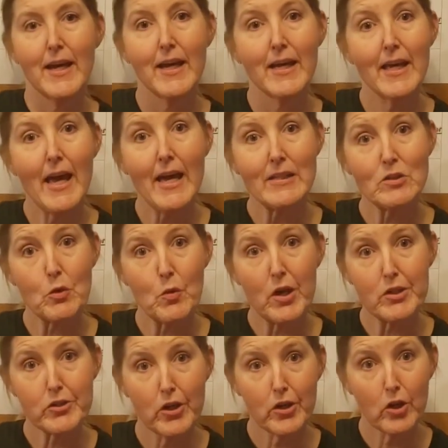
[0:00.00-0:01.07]
Yeah, so our
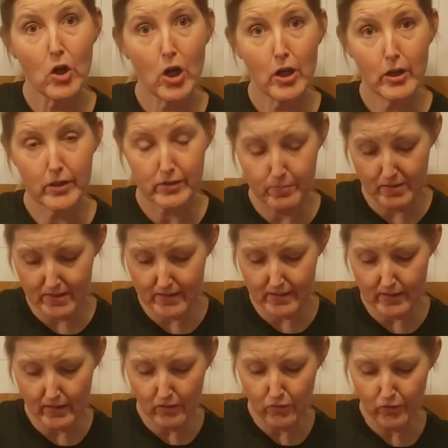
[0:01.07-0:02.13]
dog Carla's been
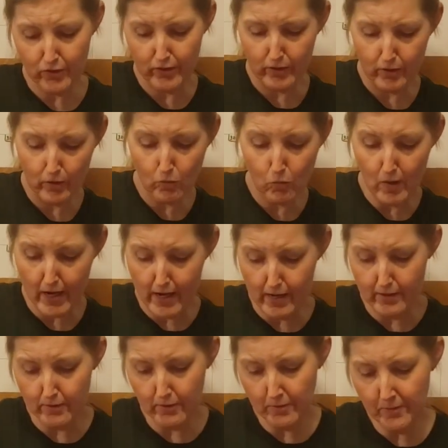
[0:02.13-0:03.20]
sick for a little
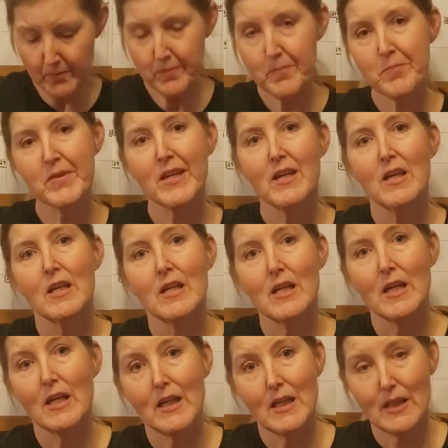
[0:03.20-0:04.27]
while.
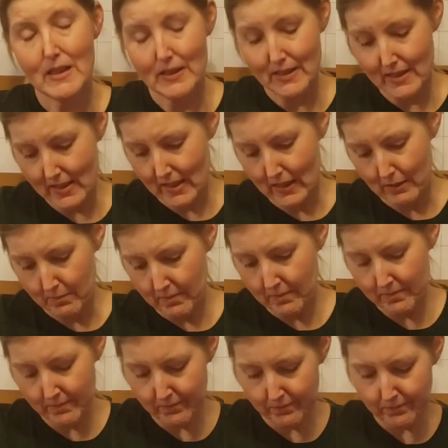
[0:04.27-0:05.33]
And
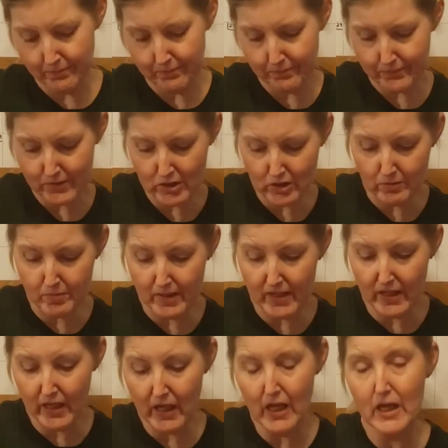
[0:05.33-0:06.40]
she's been in
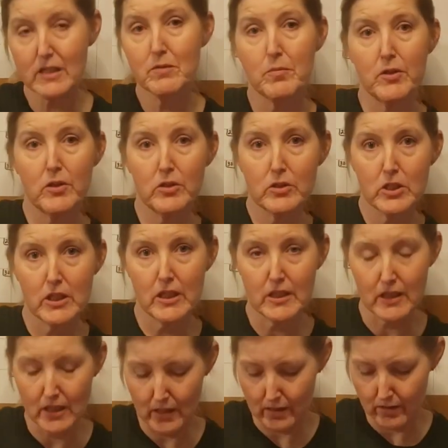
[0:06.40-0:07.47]
the hospital. She had to
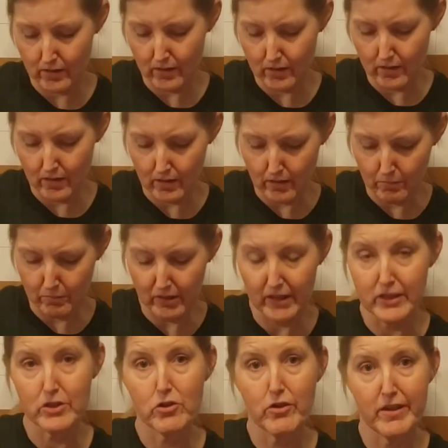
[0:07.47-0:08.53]
get a
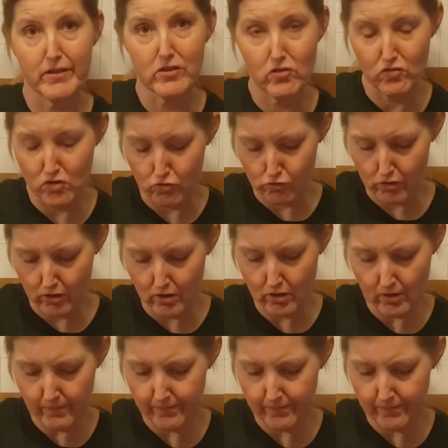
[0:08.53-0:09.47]
blood transfusion.